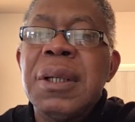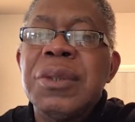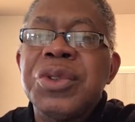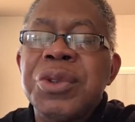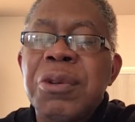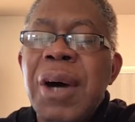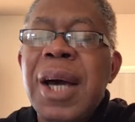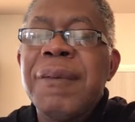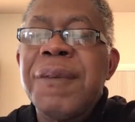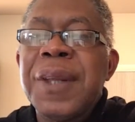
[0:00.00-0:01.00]

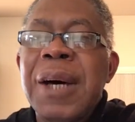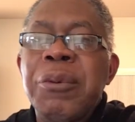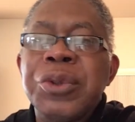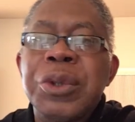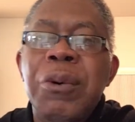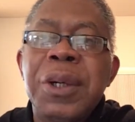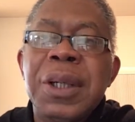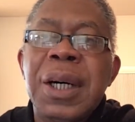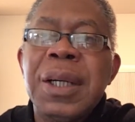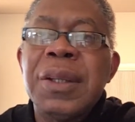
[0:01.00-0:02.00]
strife that was going
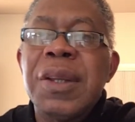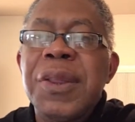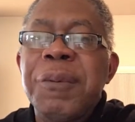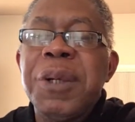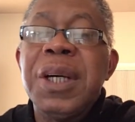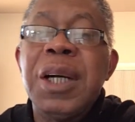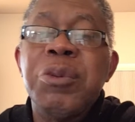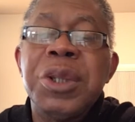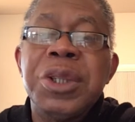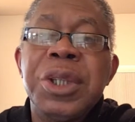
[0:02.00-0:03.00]
on
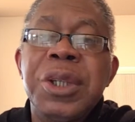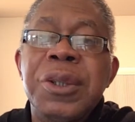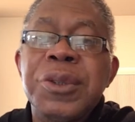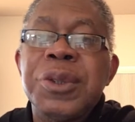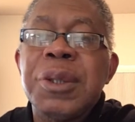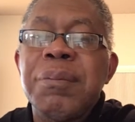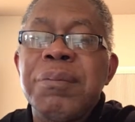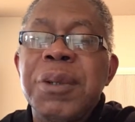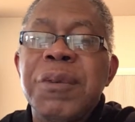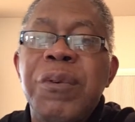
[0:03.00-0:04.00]
300 years
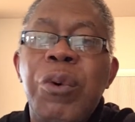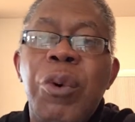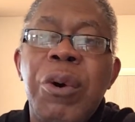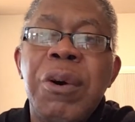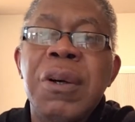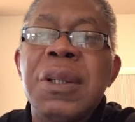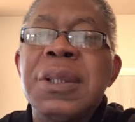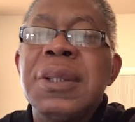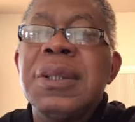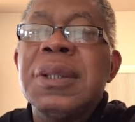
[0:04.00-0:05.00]
before
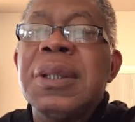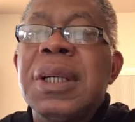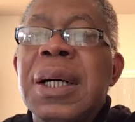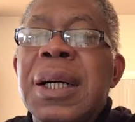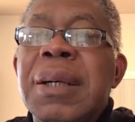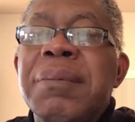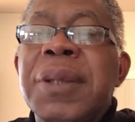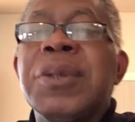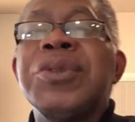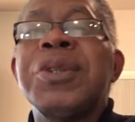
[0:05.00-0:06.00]

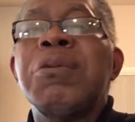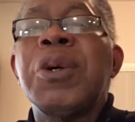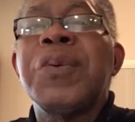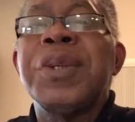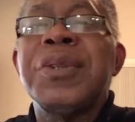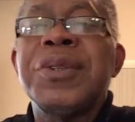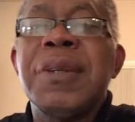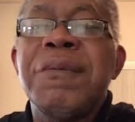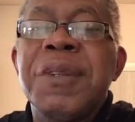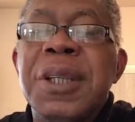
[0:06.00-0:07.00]
Mendelssohn wrote this
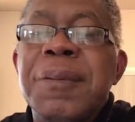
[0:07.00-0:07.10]
symphony.